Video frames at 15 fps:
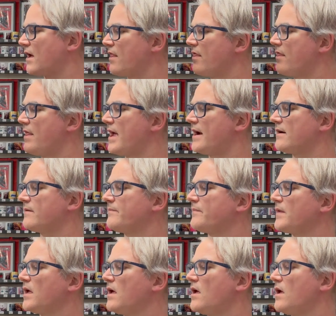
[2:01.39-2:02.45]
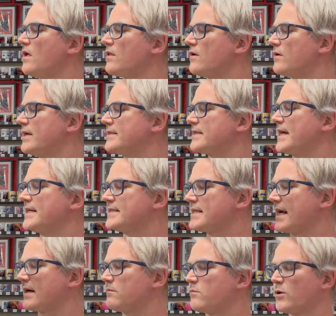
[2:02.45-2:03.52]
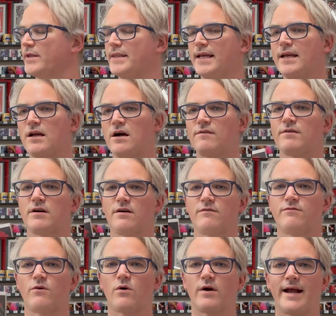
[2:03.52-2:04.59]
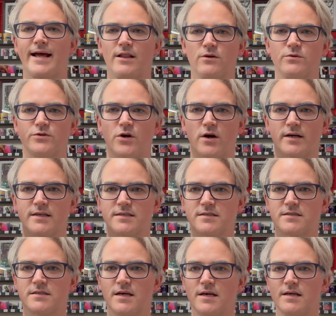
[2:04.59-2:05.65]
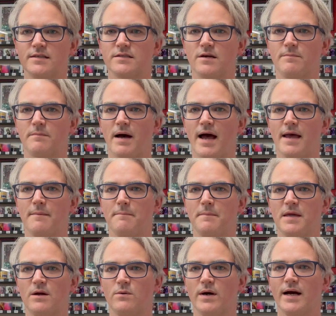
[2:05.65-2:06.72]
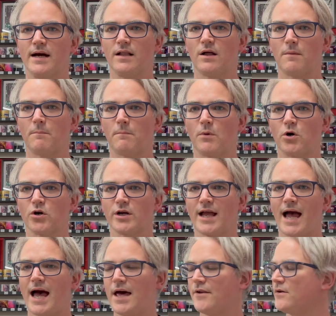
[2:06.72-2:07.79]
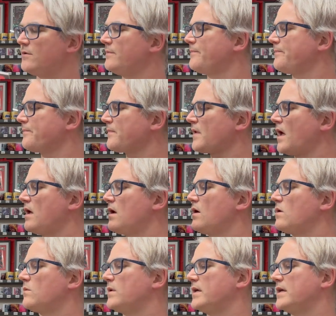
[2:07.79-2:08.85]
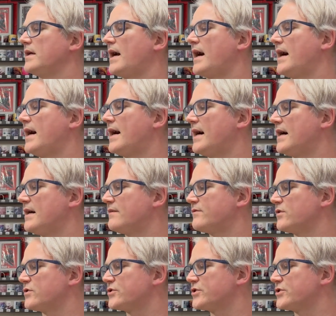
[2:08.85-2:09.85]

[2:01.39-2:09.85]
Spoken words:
there. There is a second printing cover for Hello Darkness, done by Miguel Mercado. We have,